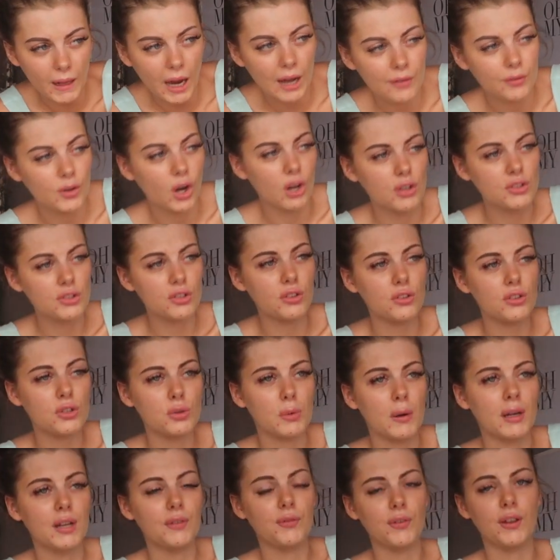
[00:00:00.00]
I've got until the
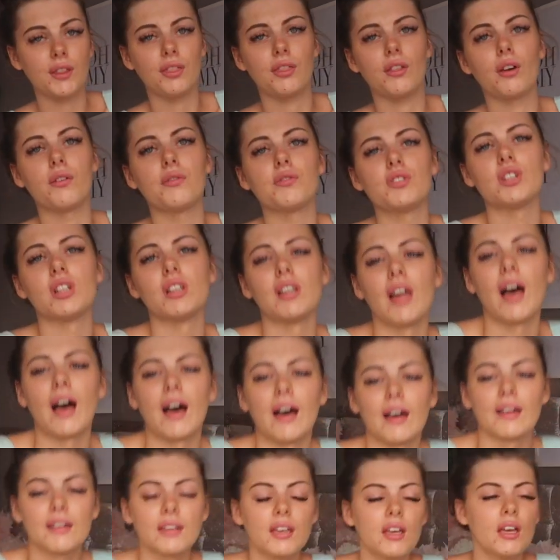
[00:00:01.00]
25th of
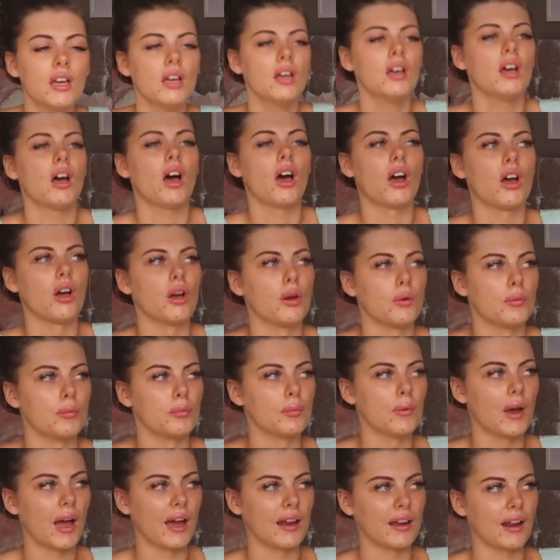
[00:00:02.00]
July,
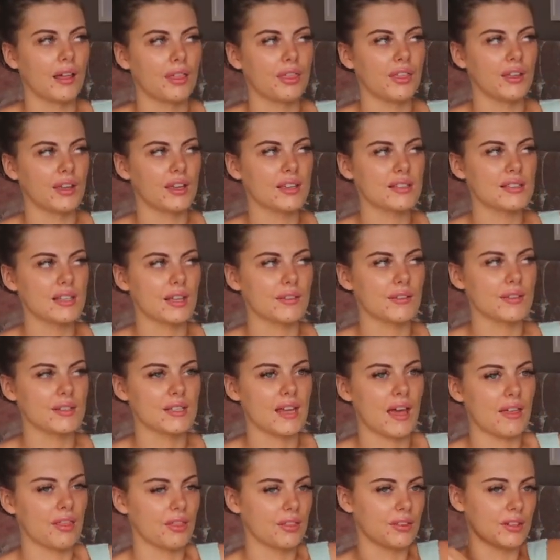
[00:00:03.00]
and I think it's like the
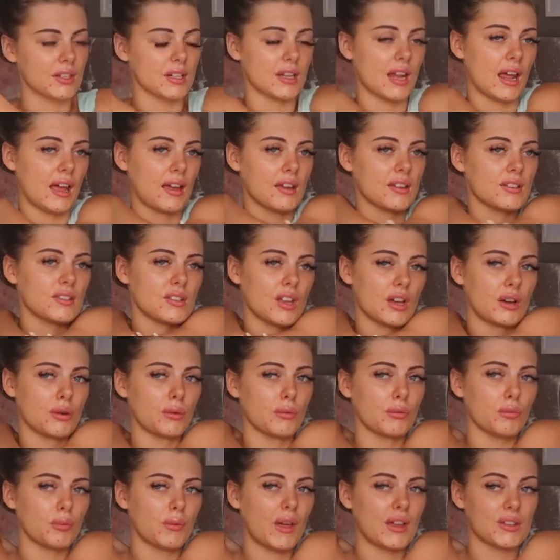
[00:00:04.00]
10th today,
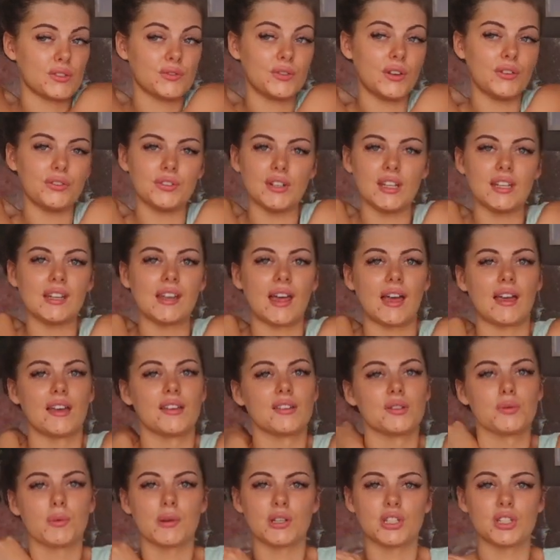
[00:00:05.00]
so that's 15
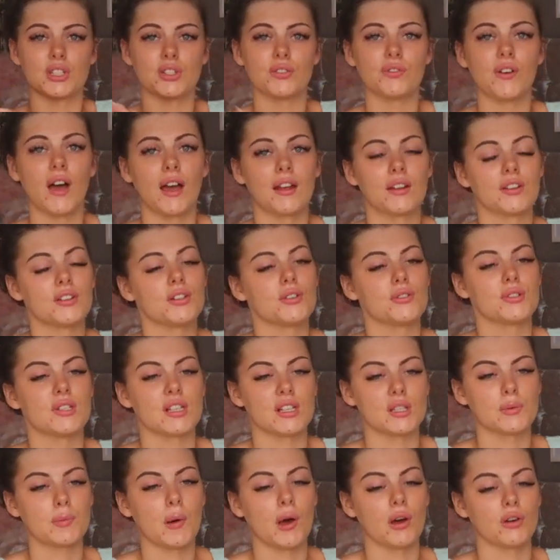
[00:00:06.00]
days, which is fine to do
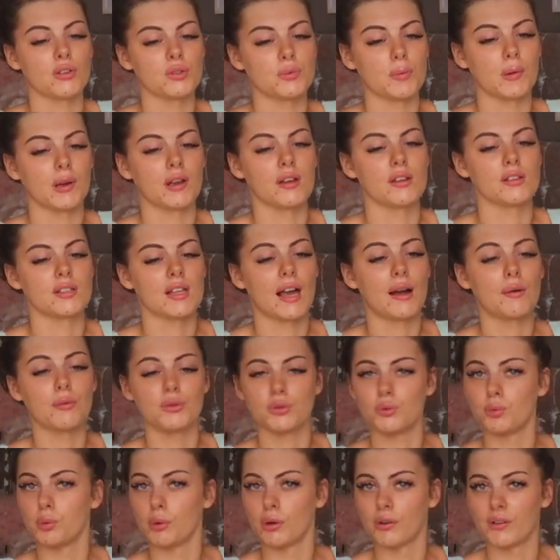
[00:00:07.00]
6 posts, because I
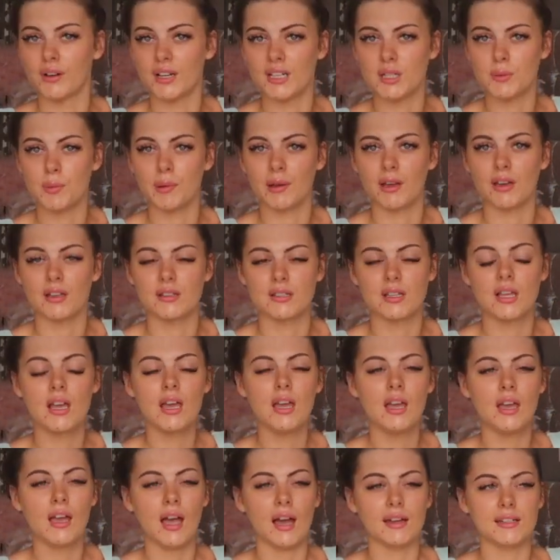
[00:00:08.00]
was worried because
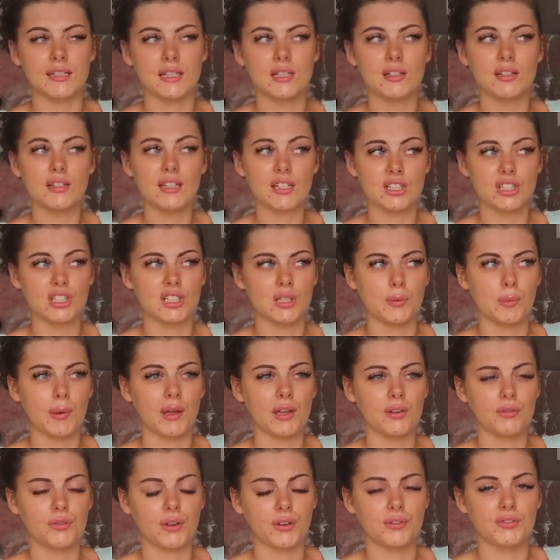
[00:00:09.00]
I did initially
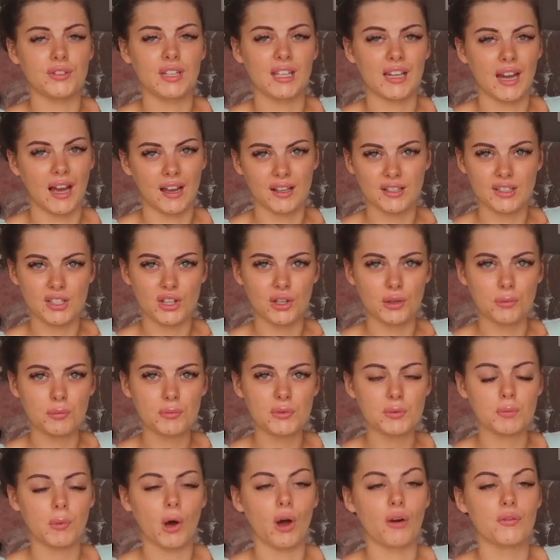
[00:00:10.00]
pick 15
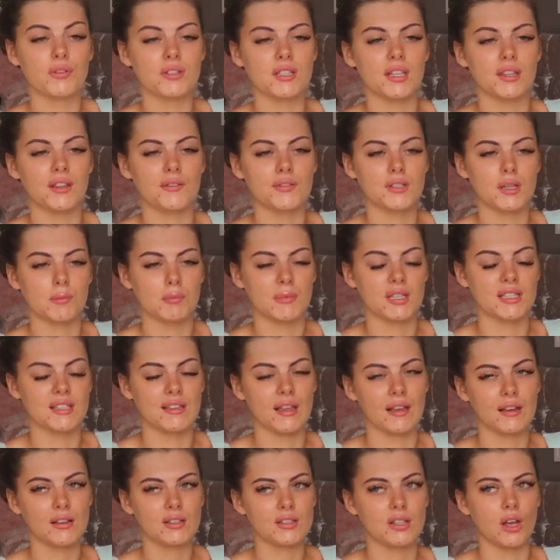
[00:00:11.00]
items, but obviously they've sent me
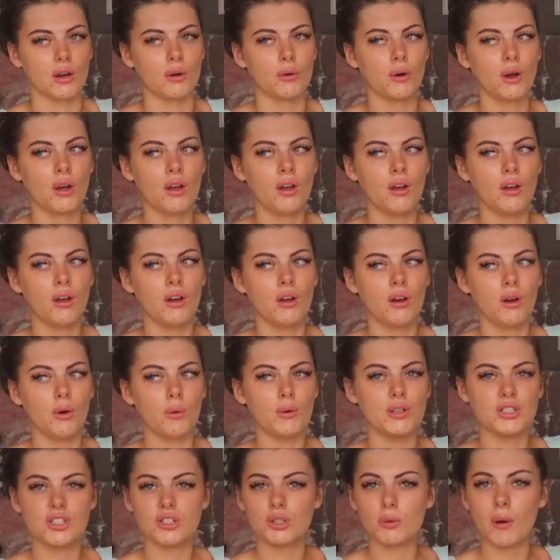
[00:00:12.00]
6, so,
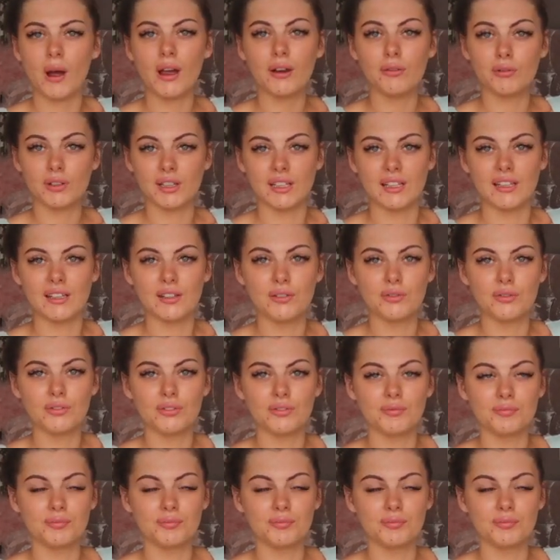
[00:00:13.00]
which is quite a relief.